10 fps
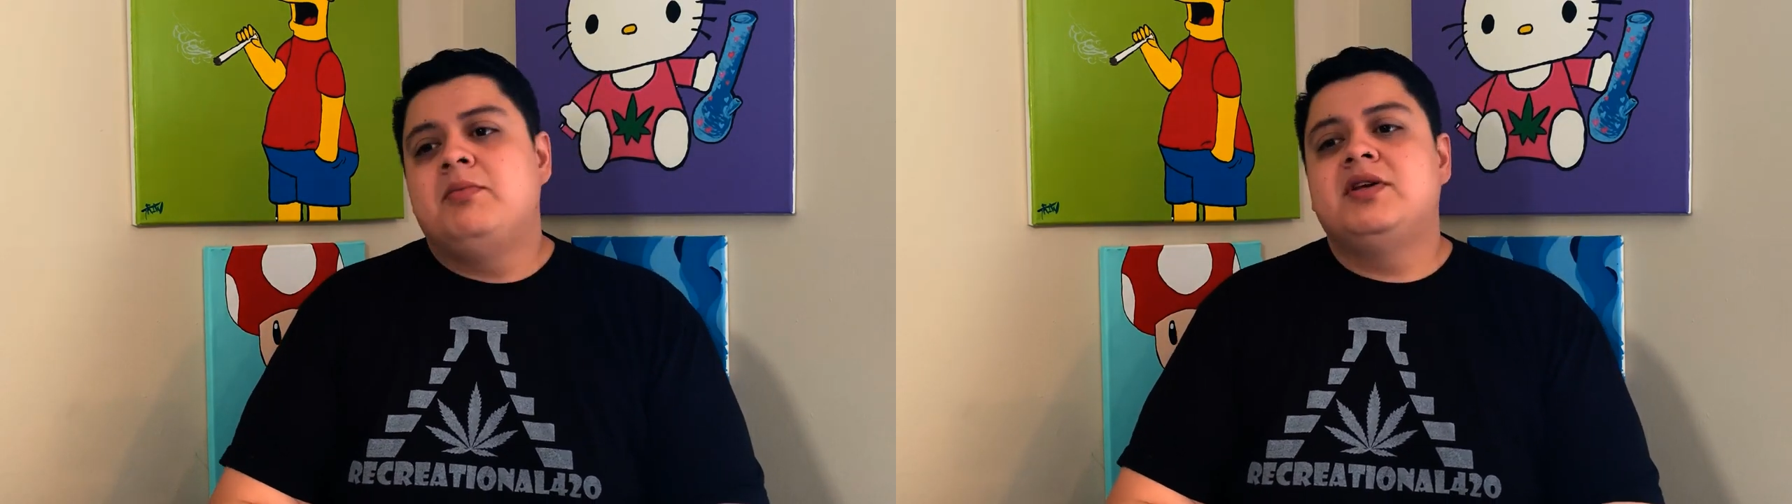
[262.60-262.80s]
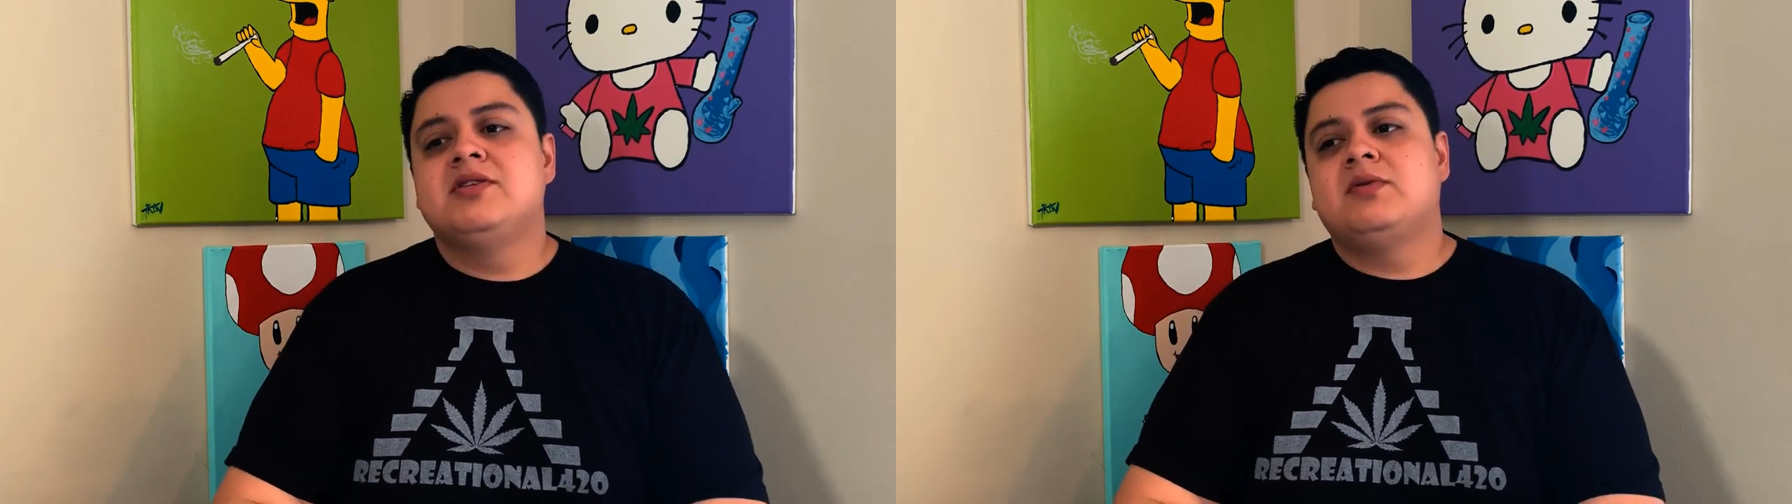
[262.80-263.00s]

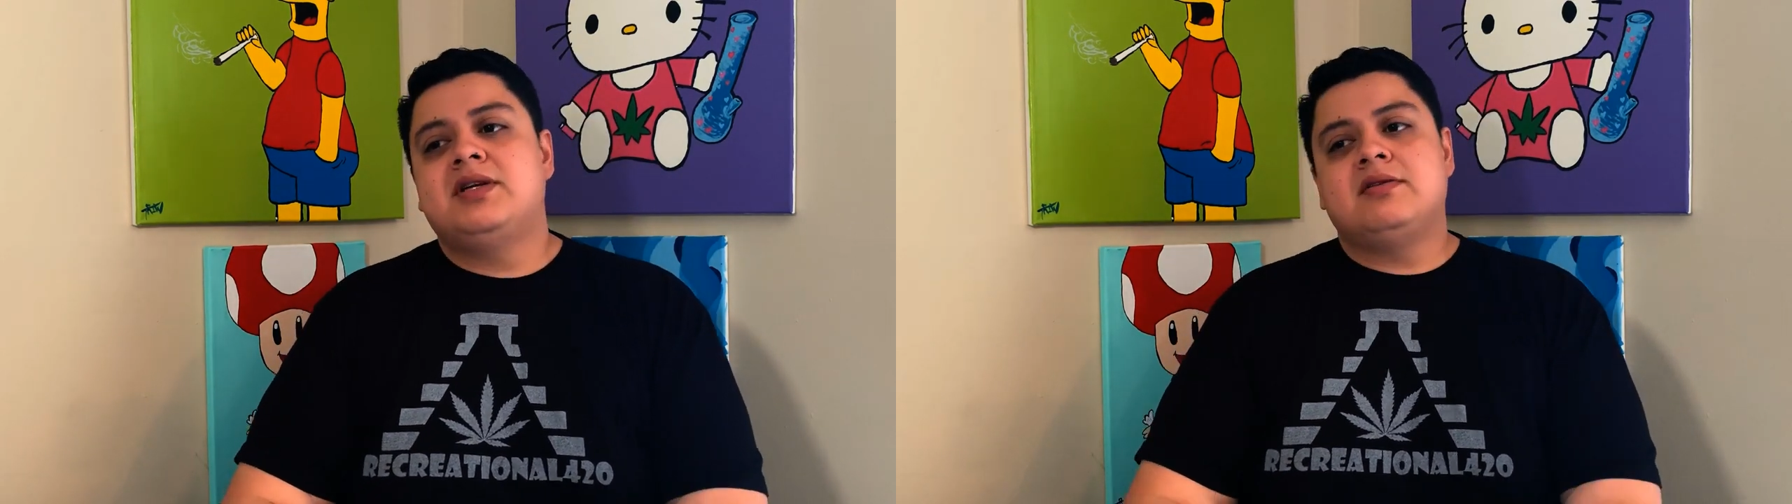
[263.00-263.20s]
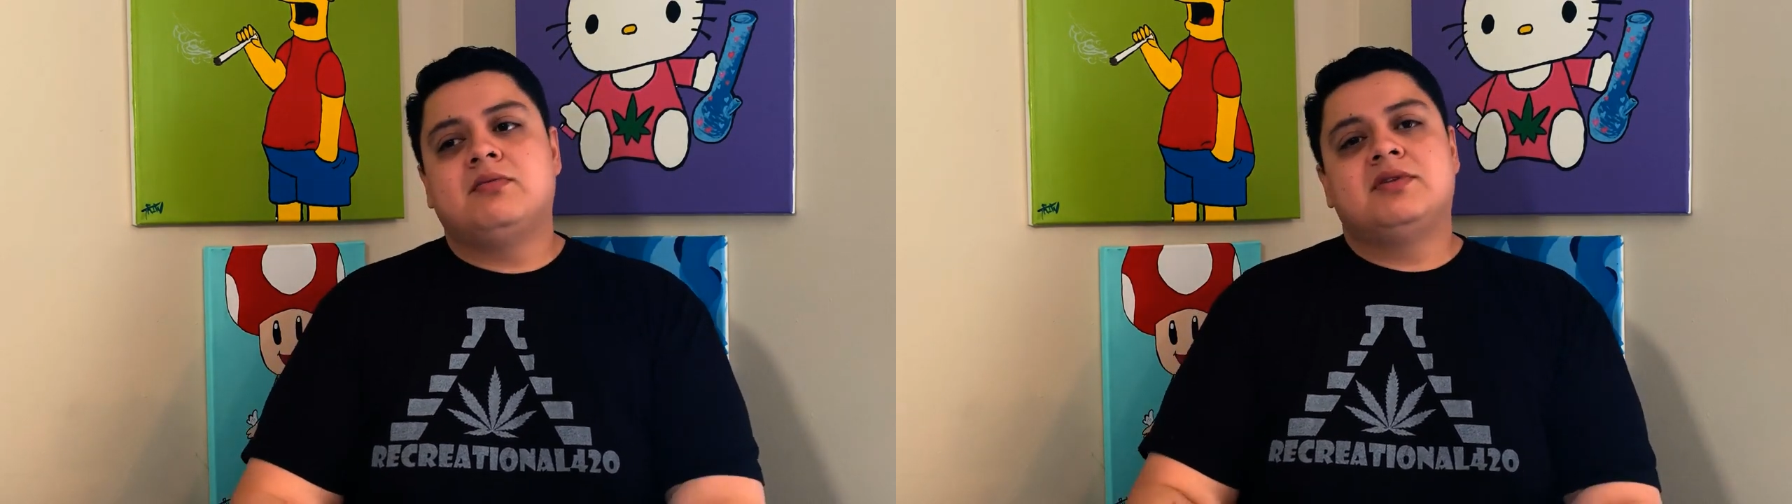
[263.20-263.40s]
because
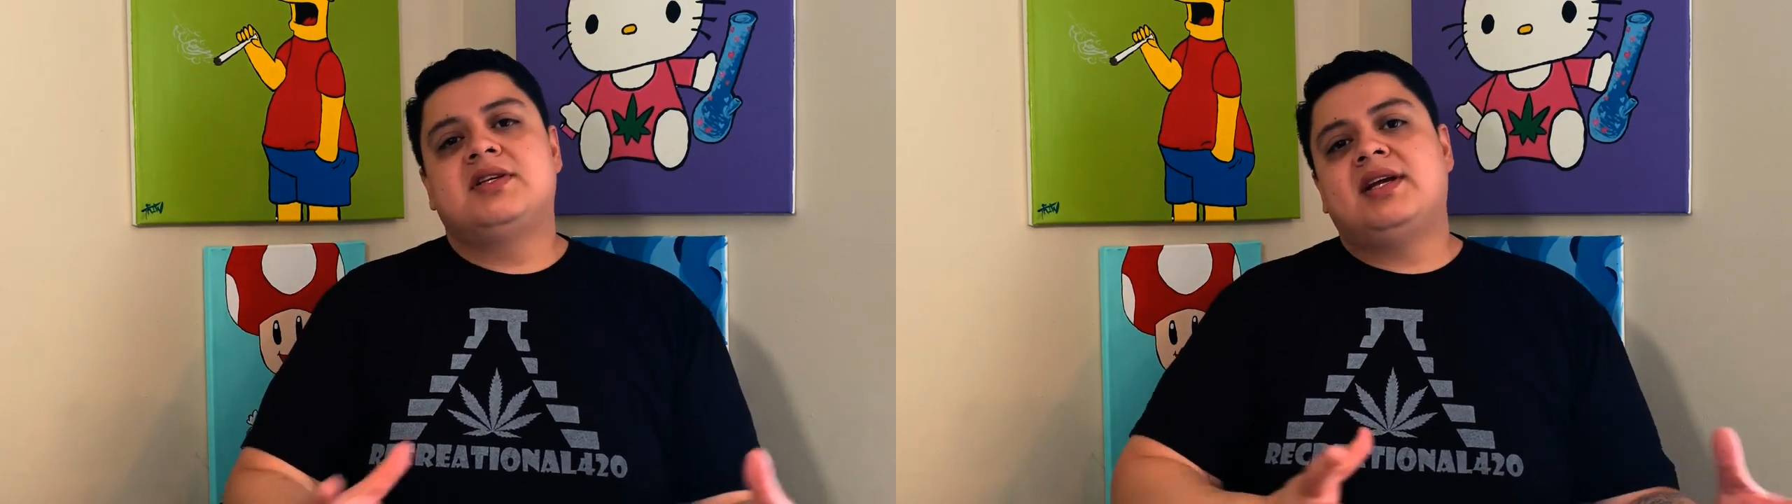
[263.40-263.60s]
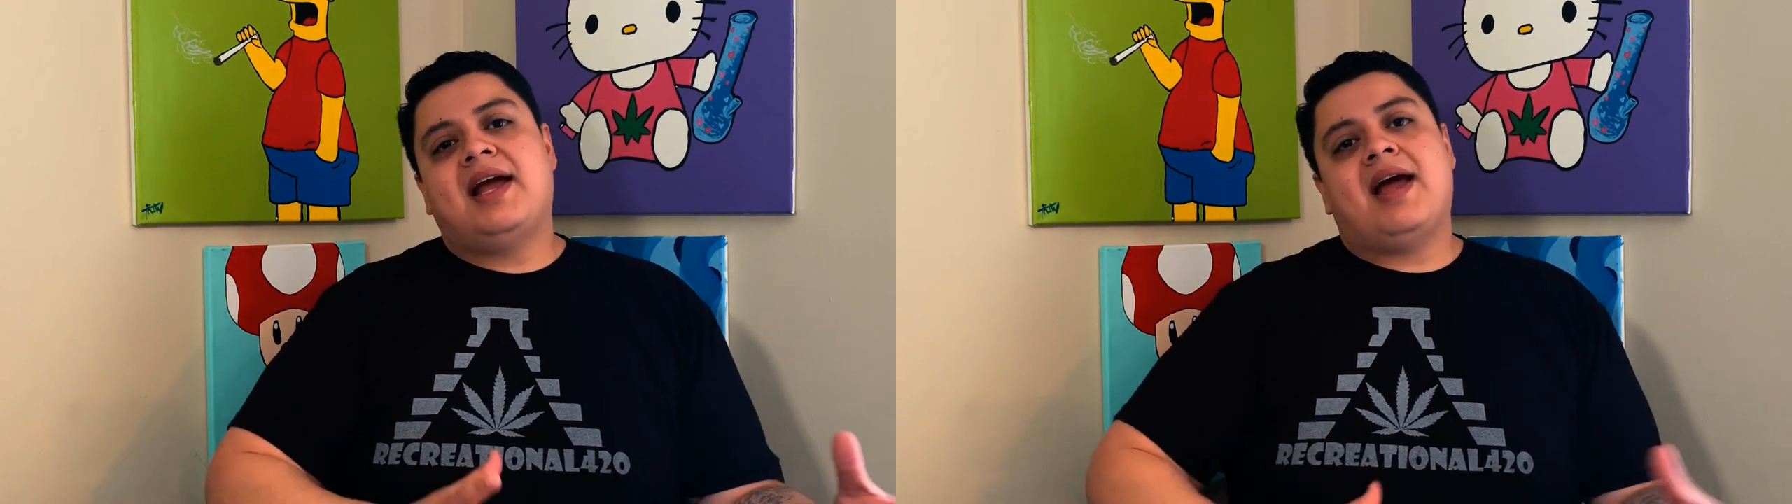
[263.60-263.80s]
what what's
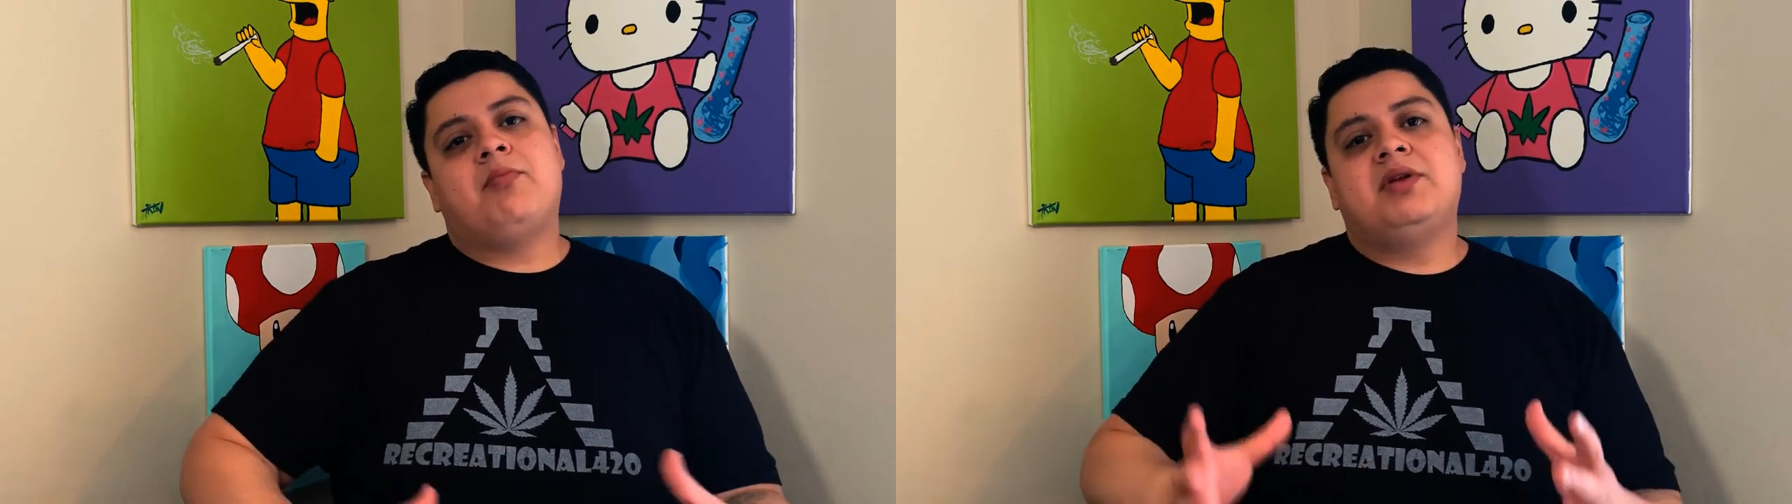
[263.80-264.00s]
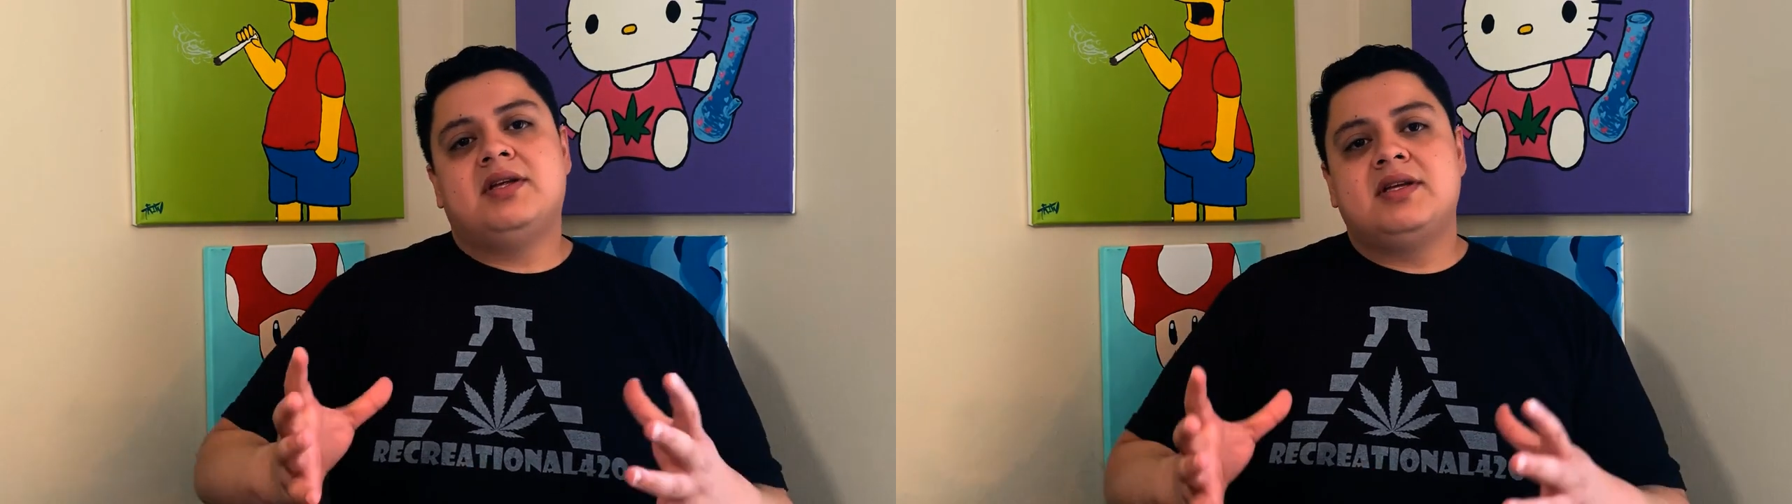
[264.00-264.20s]
gonna
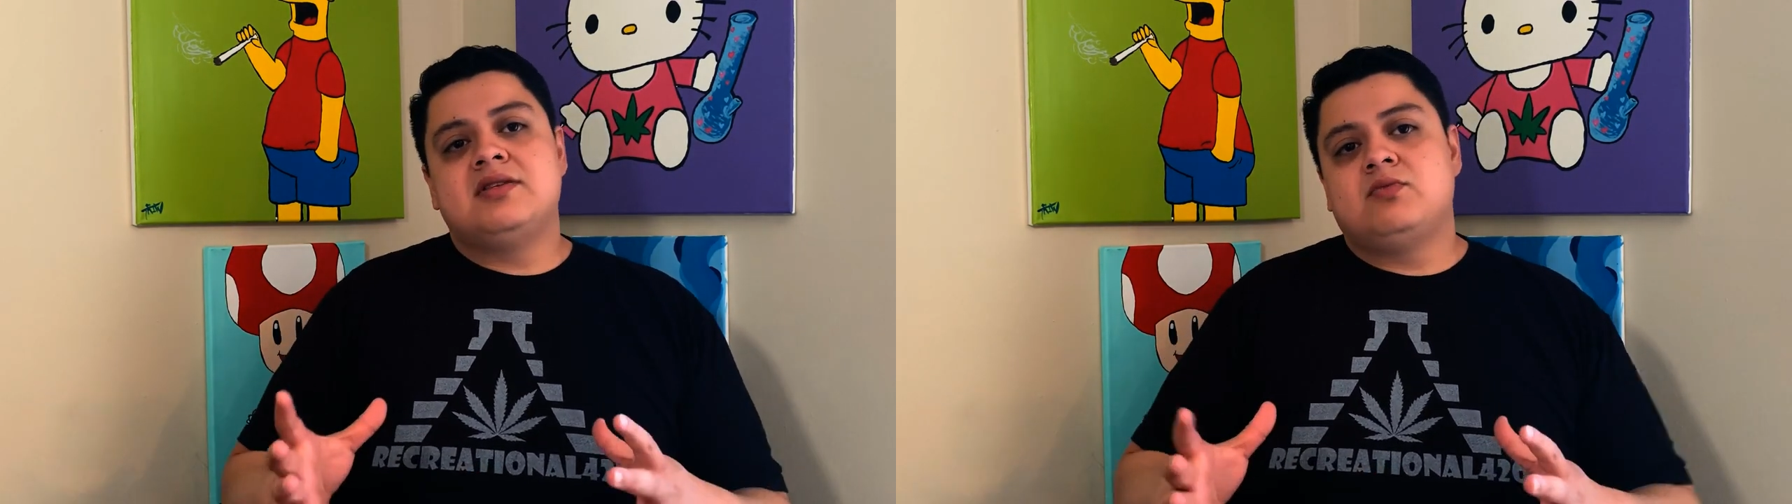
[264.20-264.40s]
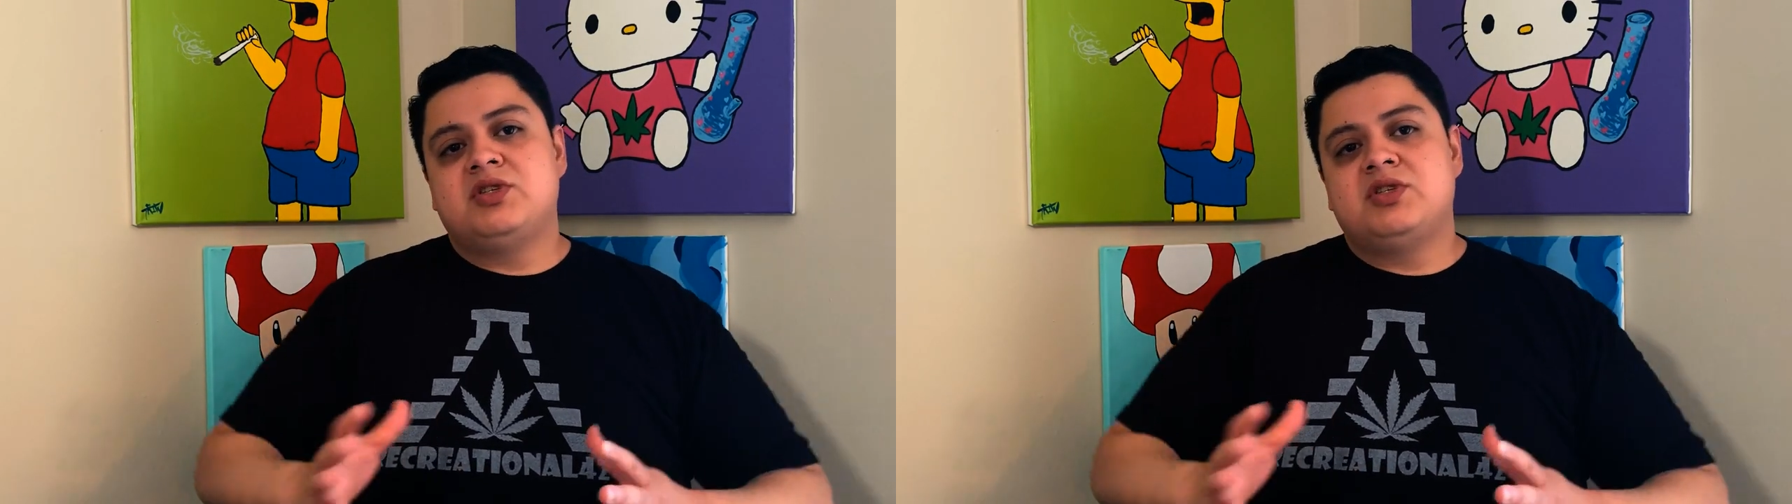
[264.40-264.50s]
happen is